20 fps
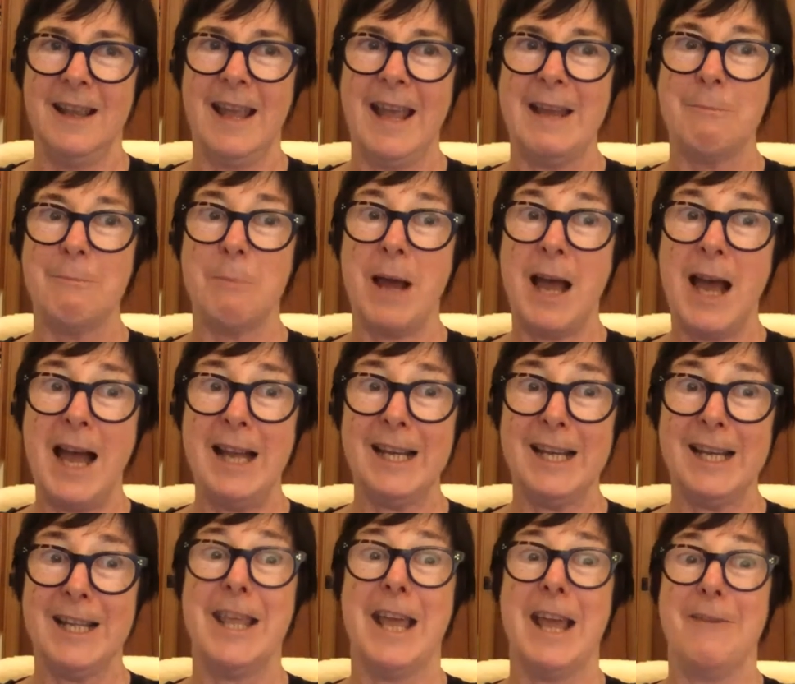And
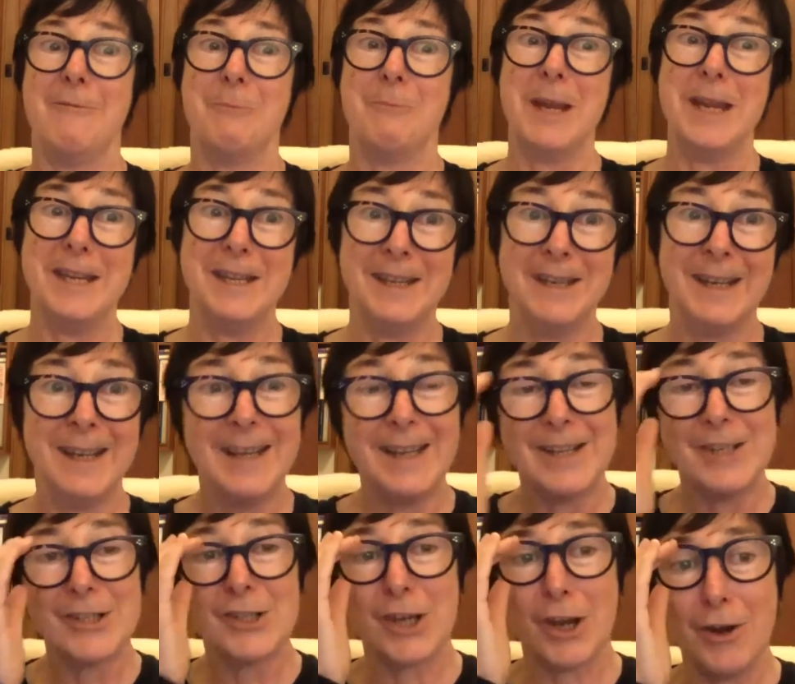partly they've been
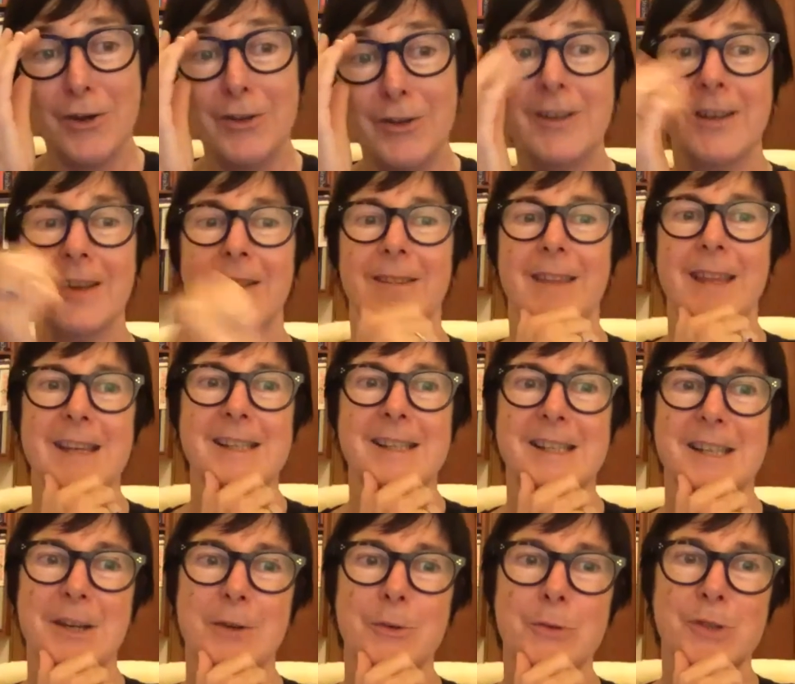shown these
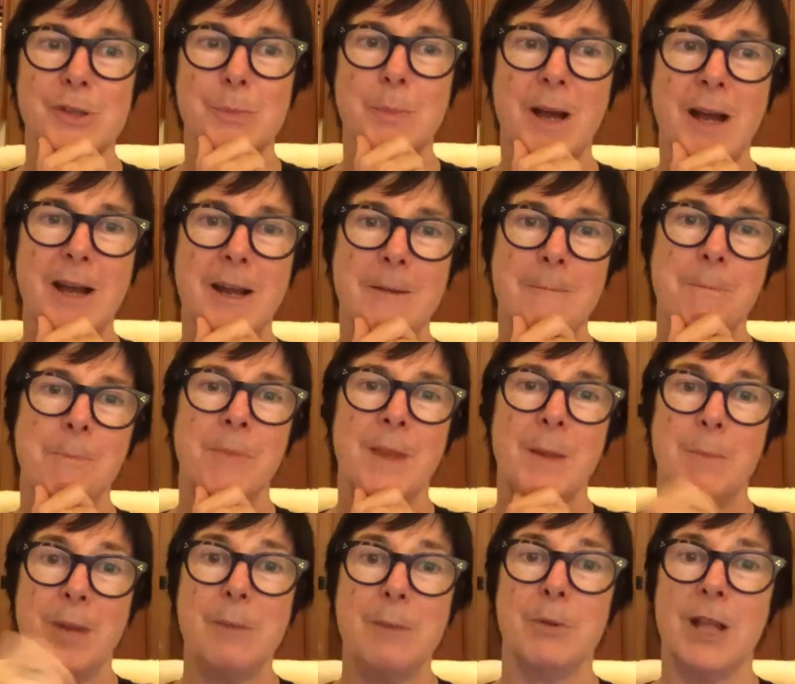skills by
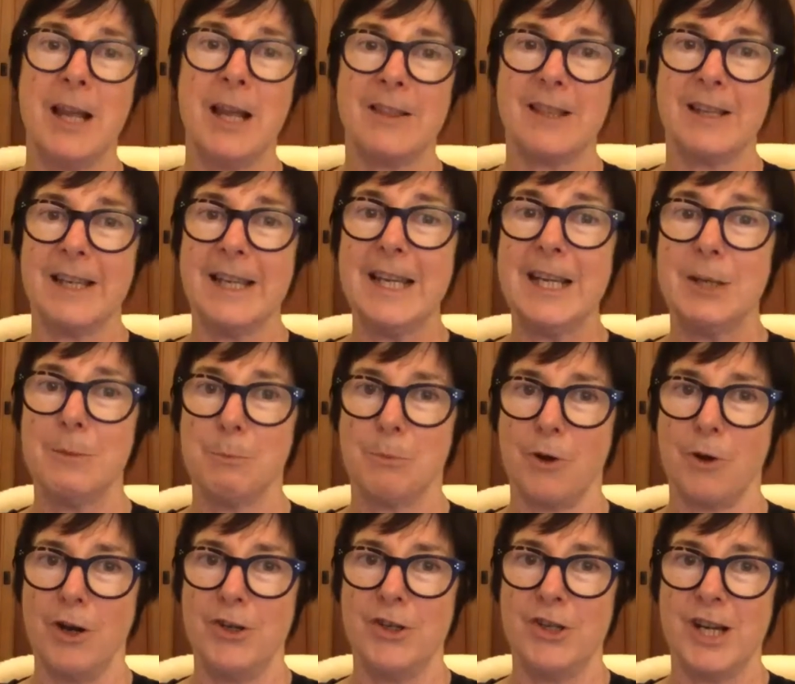people like the Lincoln
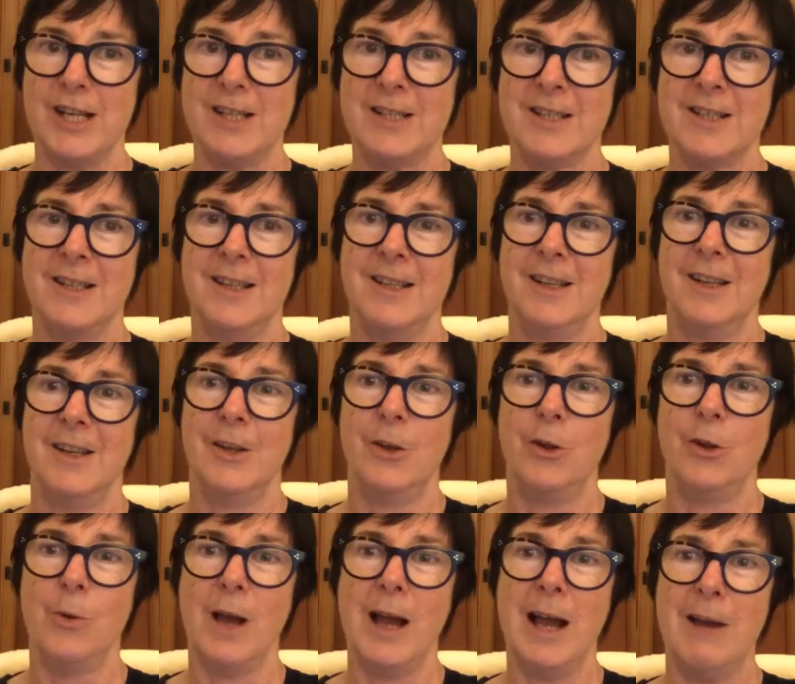Project,
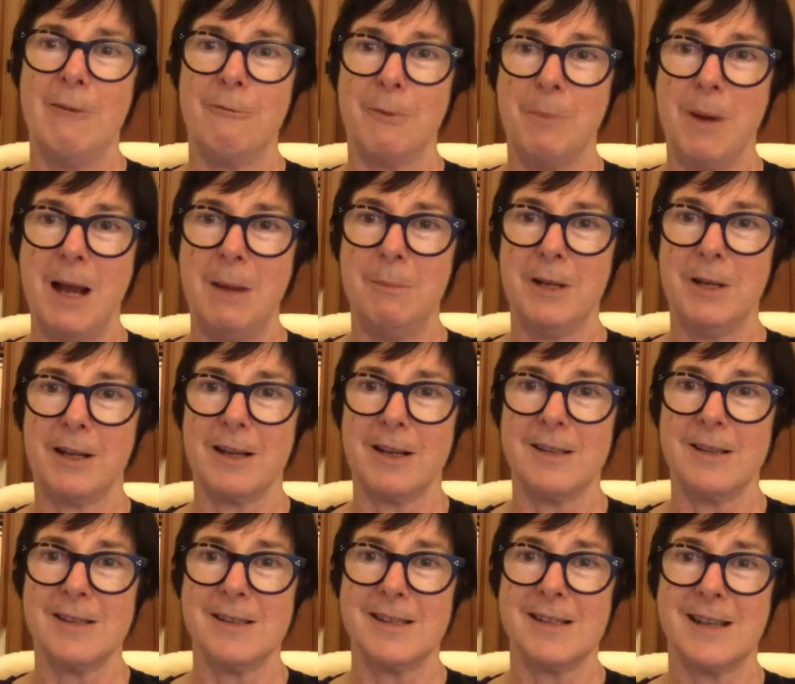who are
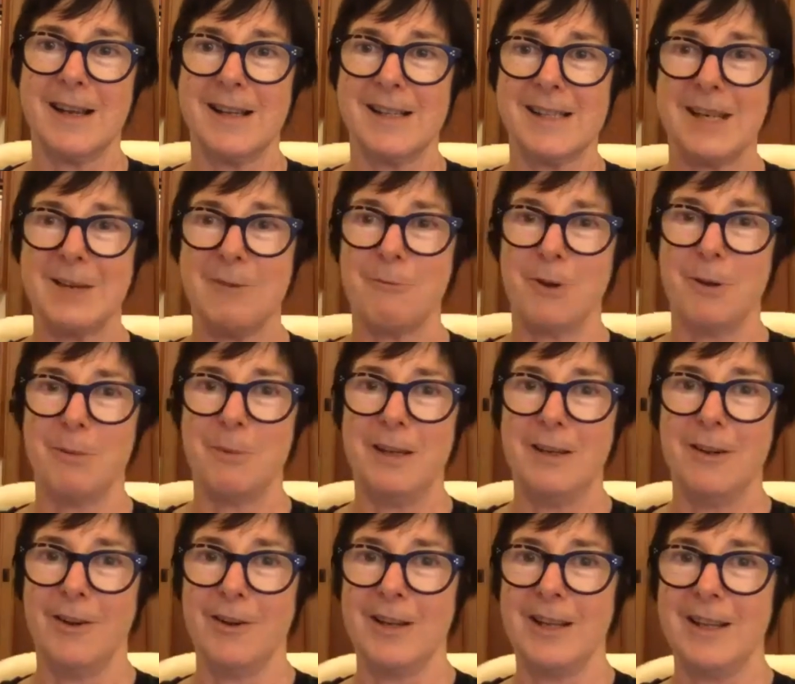Republicans. Yeah, I see Ruby
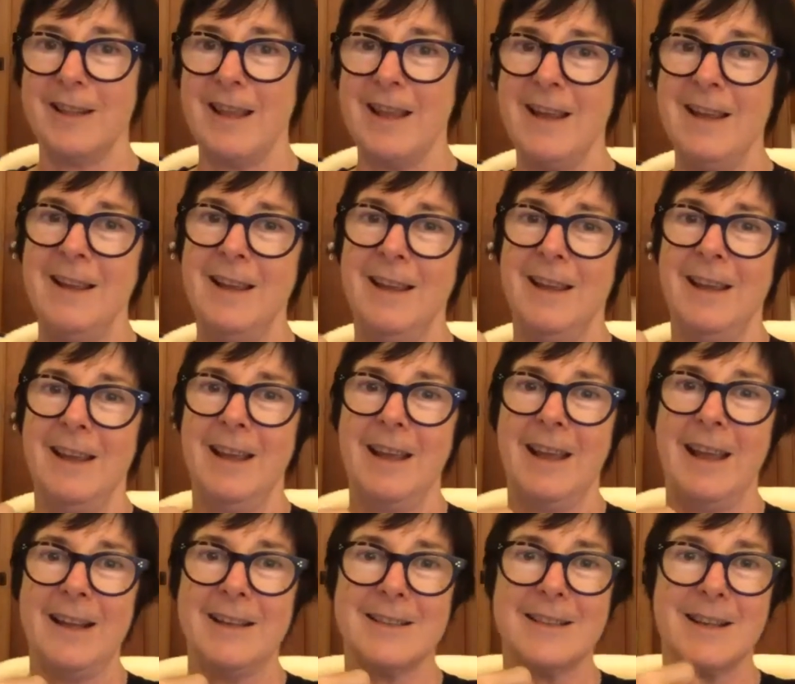nodding there,
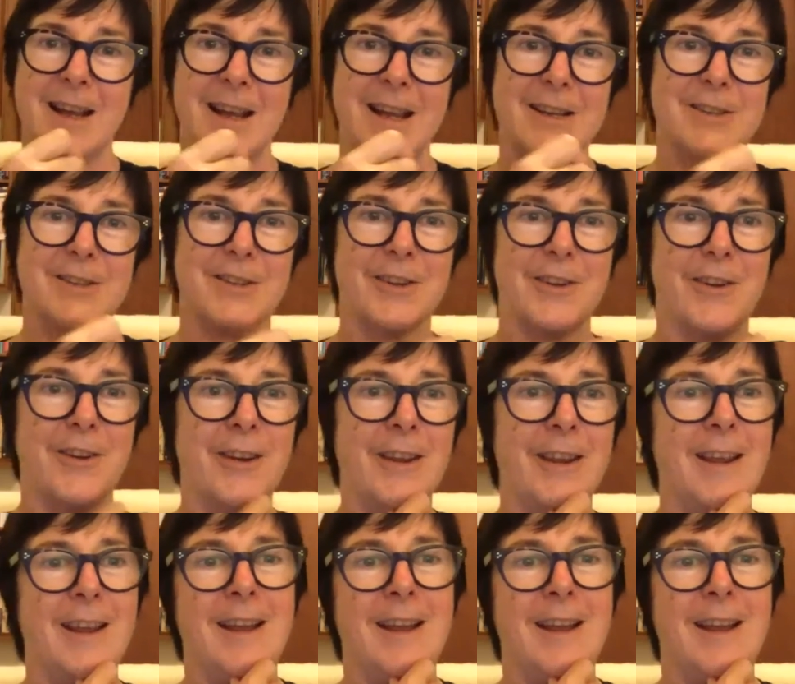and Diane too.